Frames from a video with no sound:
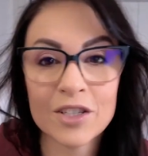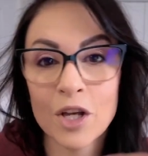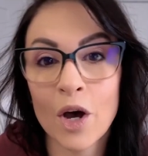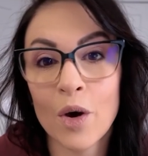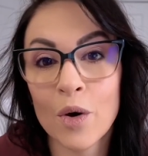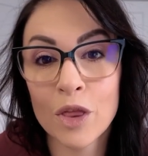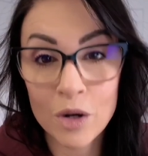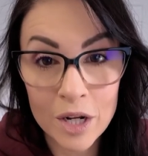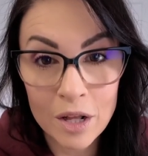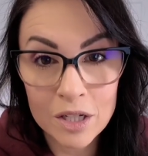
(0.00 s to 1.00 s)
So
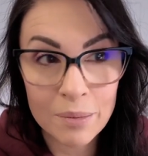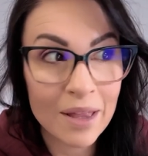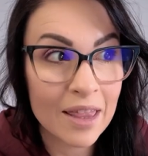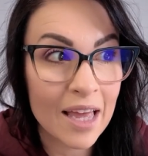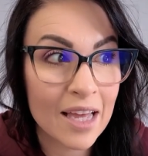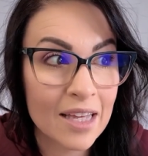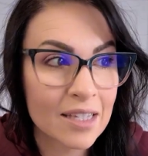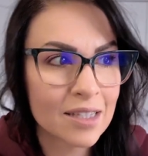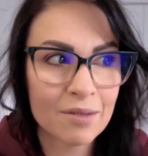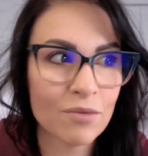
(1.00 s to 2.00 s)
$30 a month
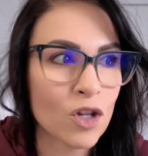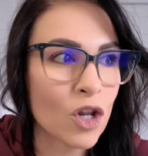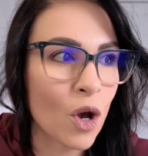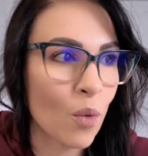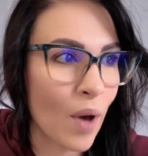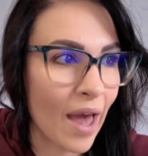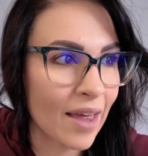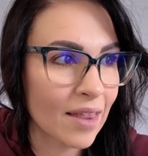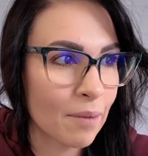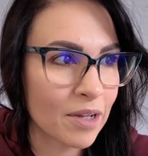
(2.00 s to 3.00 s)
is no
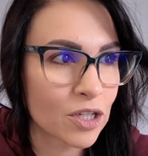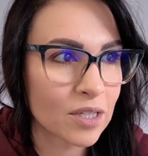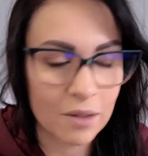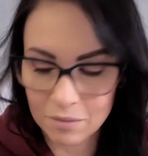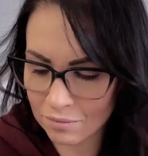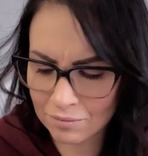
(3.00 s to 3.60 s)
way. Let me just say.